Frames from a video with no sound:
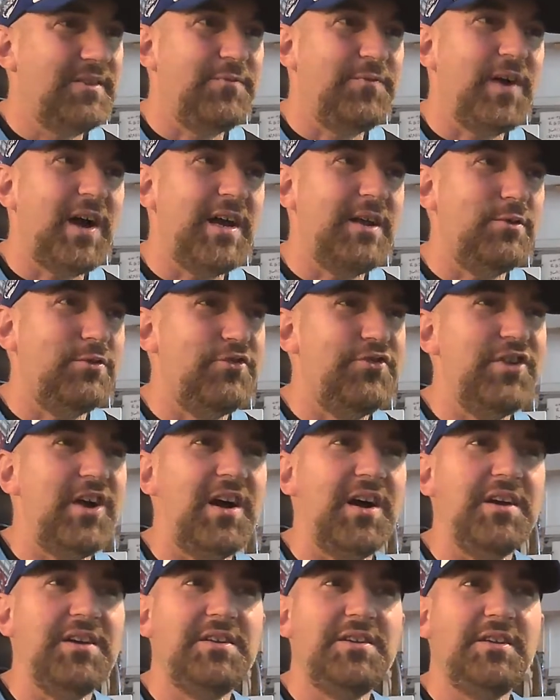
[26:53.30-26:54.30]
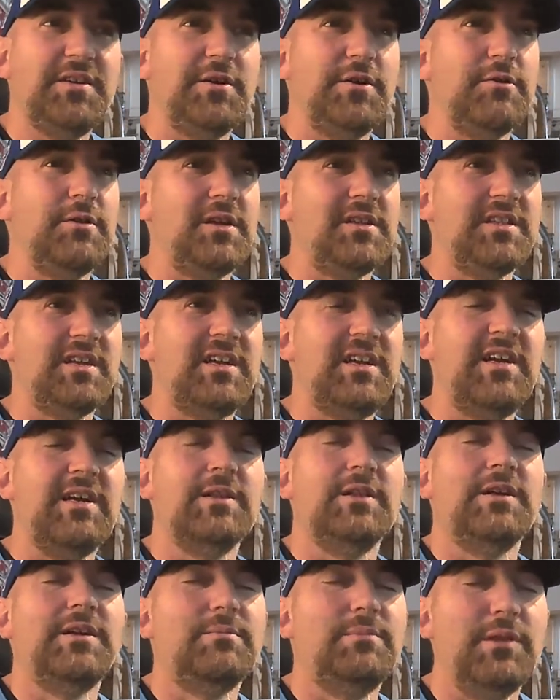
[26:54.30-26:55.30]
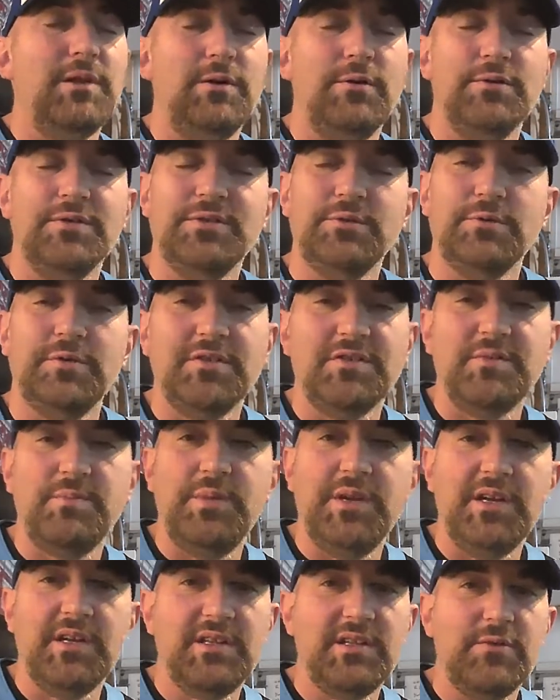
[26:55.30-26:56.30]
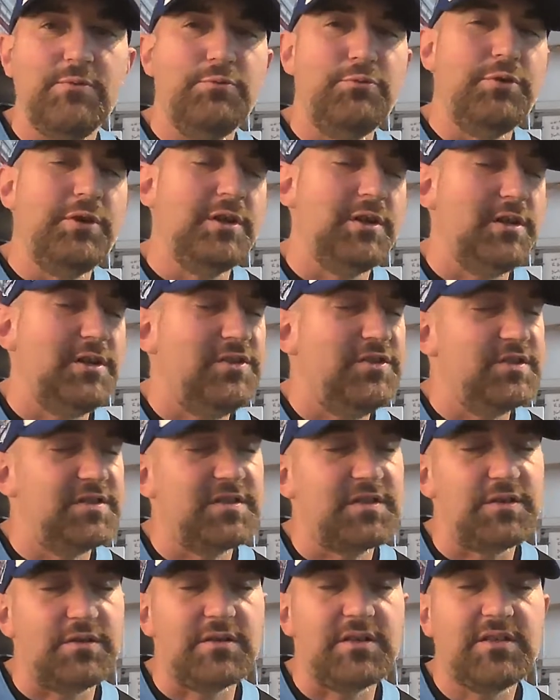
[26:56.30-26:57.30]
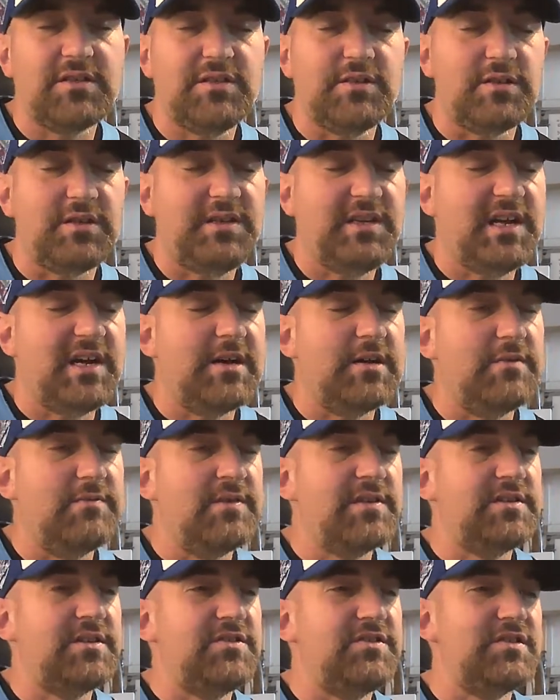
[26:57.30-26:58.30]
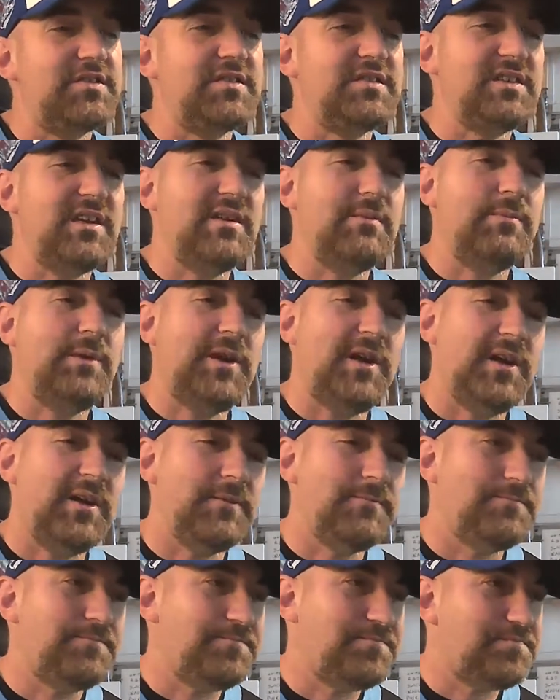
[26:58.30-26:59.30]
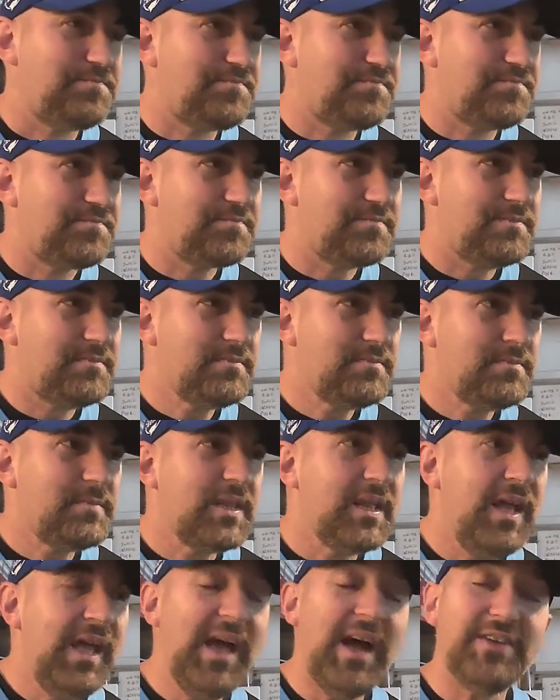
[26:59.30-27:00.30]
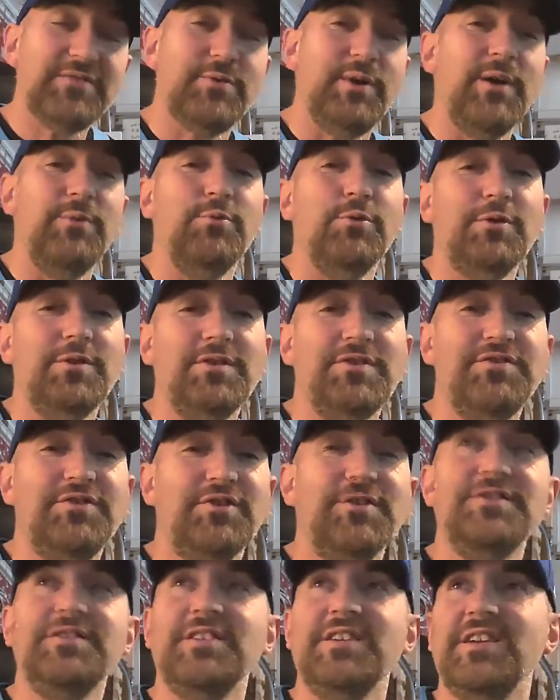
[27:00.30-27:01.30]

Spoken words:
final shot, like the killing blow, so to speak, that really just took you out of it, to just say, man. That's why I wore this jersey